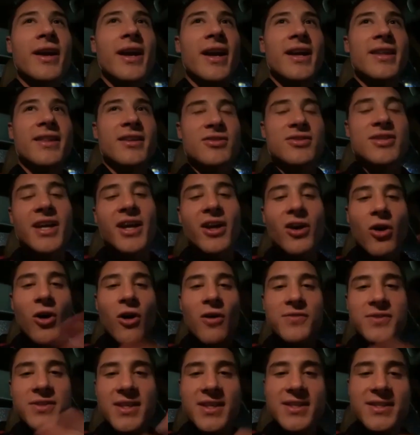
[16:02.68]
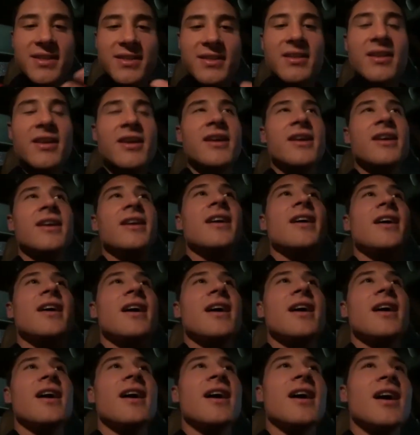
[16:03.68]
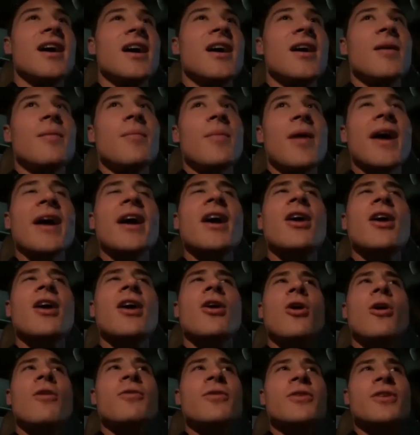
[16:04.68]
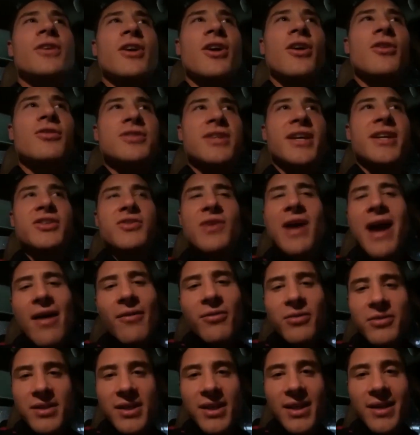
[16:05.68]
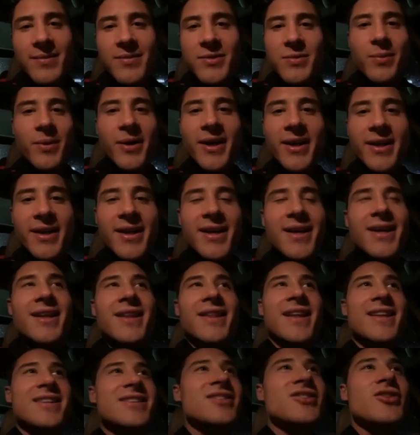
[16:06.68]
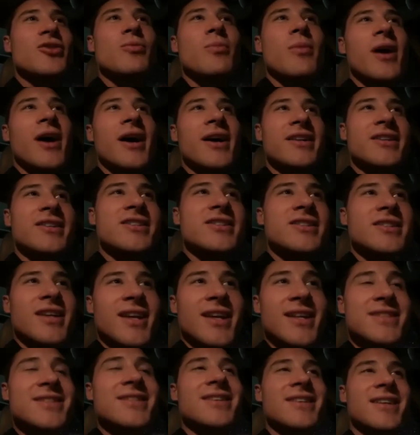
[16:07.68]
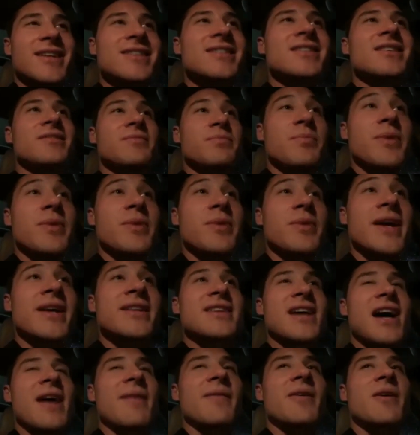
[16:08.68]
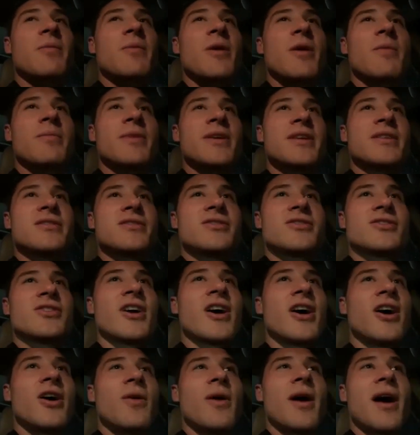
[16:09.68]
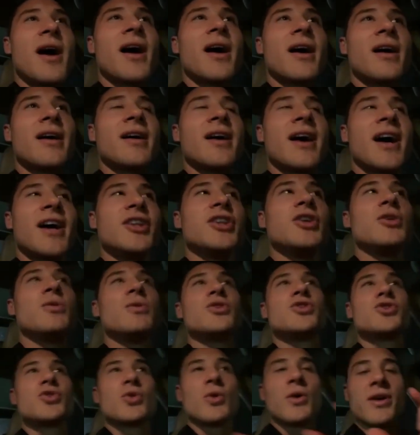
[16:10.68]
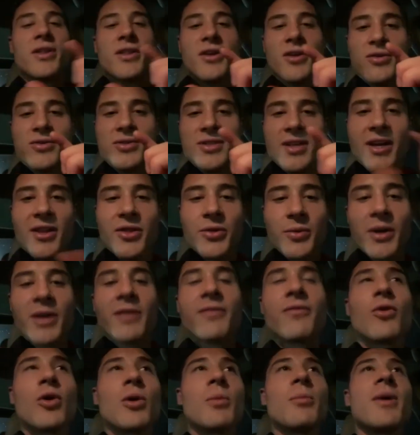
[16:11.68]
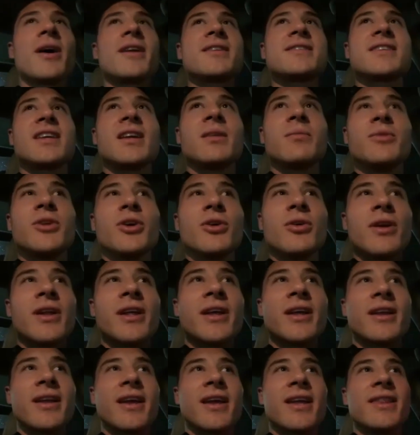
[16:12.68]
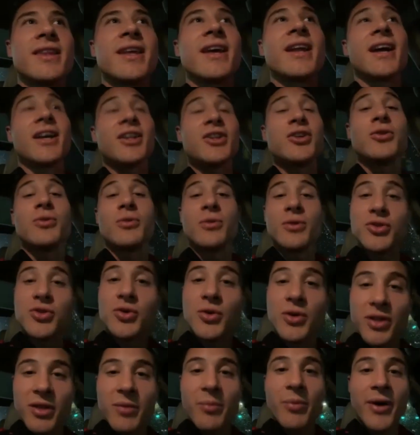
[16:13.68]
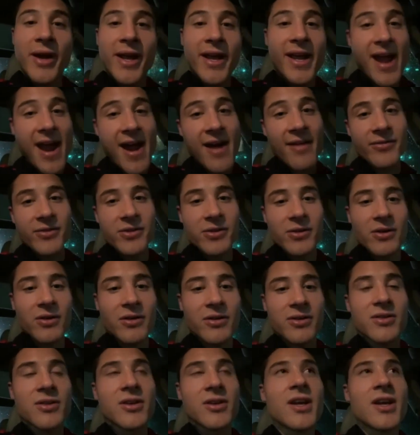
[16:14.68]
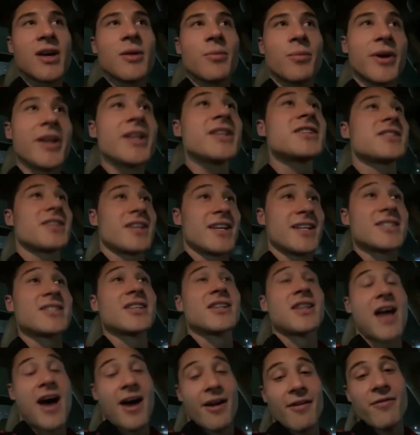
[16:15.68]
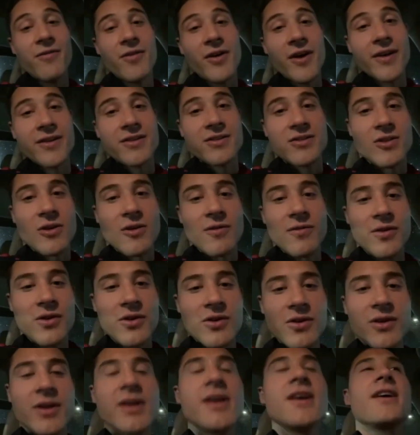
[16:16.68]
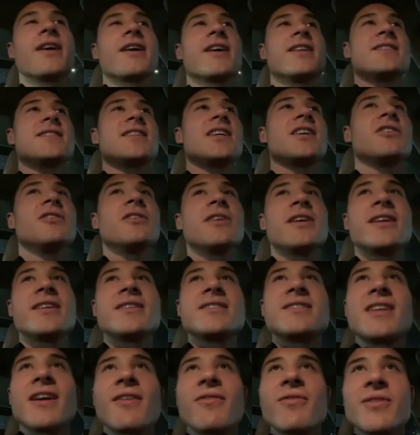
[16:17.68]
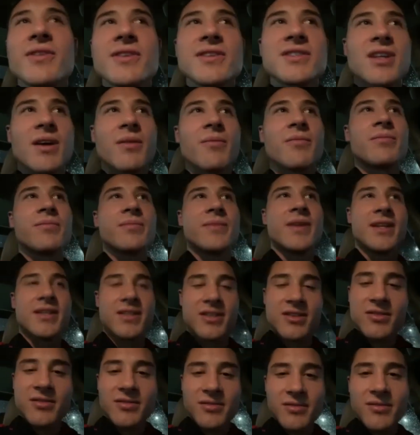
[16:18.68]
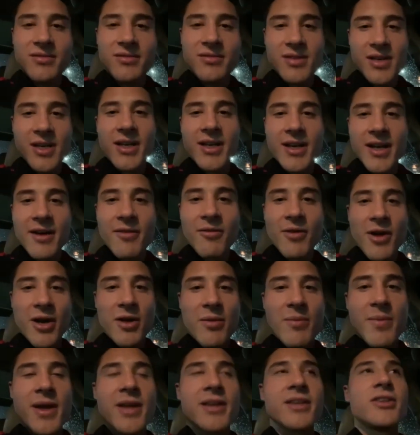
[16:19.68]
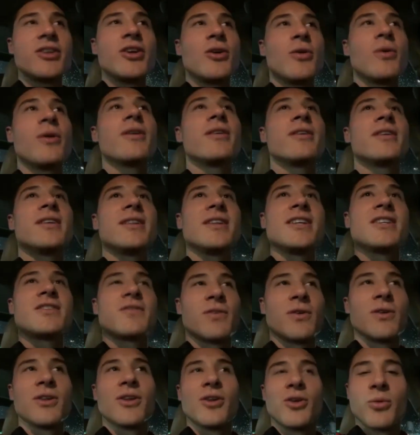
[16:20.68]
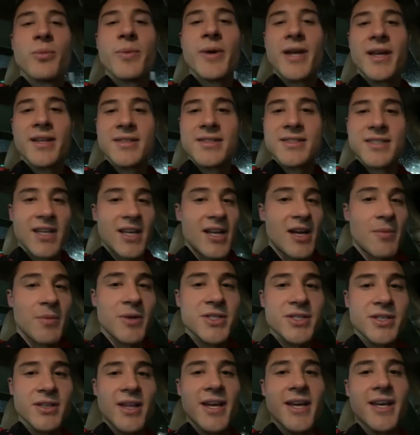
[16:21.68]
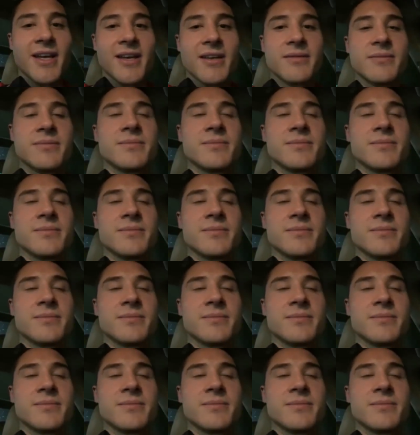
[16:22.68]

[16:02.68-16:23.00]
and there's like an off season. I got an offer to coach like travel teams, but that's too much. It's a big time commitment. So I do enjoy those like 3 to 4 months that I'm doing it, and then I do enjoy the break after. But it's a lot of fun. So if you're considering, it's definitely something that I recommend doing at least for a little bit and see how much you like it.